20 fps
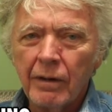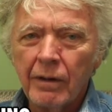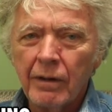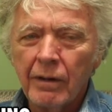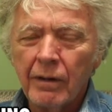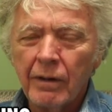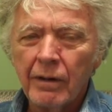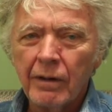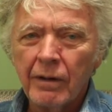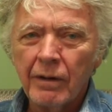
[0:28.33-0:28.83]

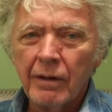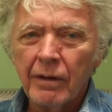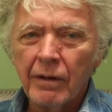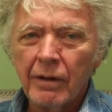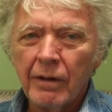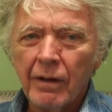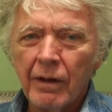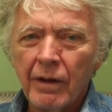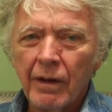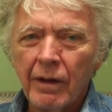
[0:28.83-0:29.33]

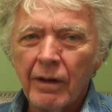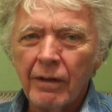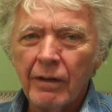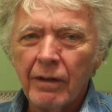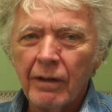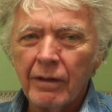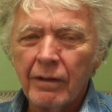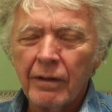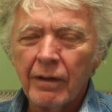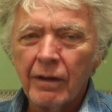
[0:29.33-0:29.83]
I
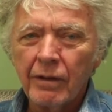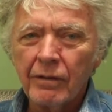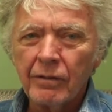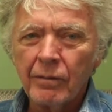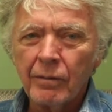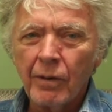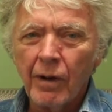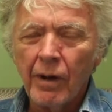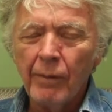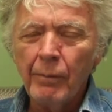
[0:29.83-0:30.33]
think
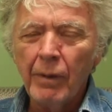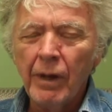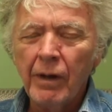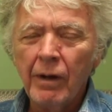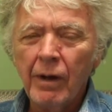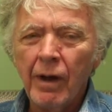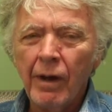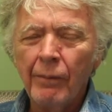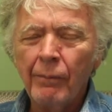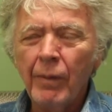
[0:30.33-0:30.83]
that's right. I mean,
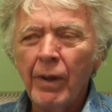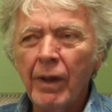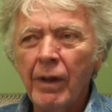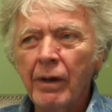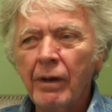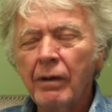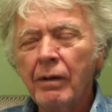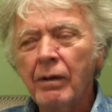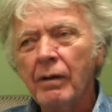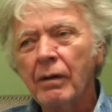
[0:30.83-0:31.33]

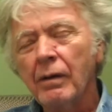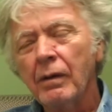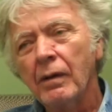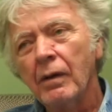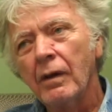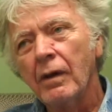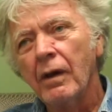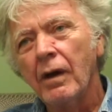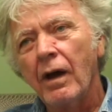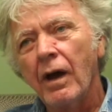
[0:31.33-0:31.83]

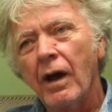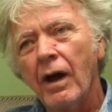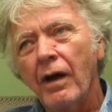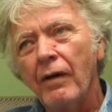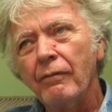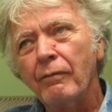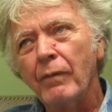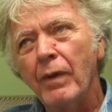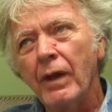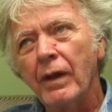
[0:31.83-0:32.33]

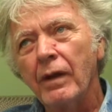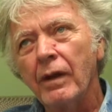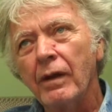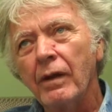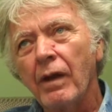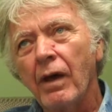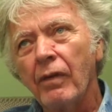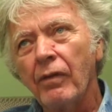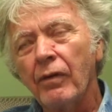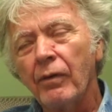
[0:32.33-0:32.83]
I've made
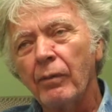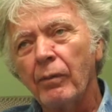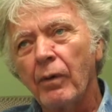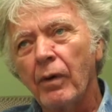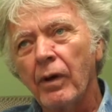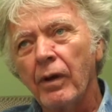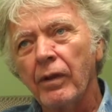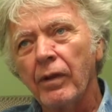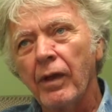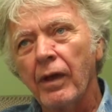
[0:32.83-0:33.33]
another
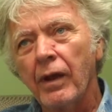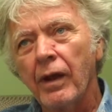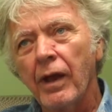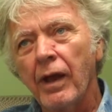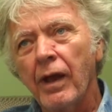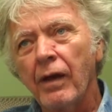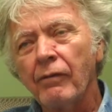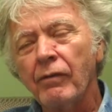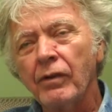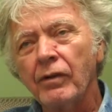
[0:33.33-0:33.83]
one that I
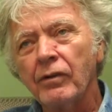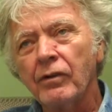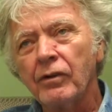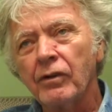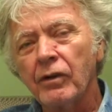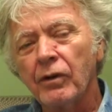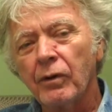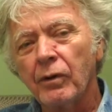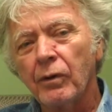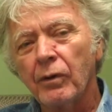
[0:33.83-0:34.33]
haven't
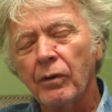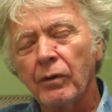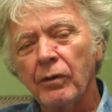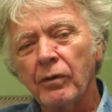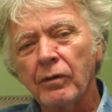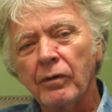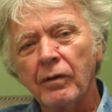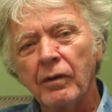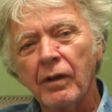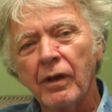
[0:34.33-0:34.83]
shown,
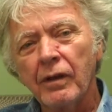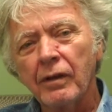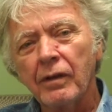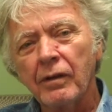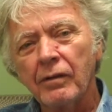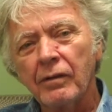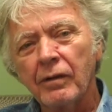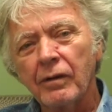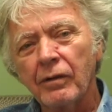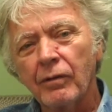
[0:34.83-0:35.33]
so that
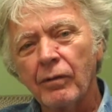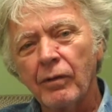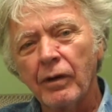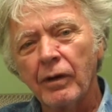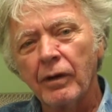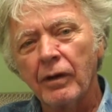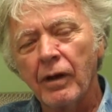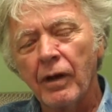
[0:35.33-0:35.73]
doesn't quite.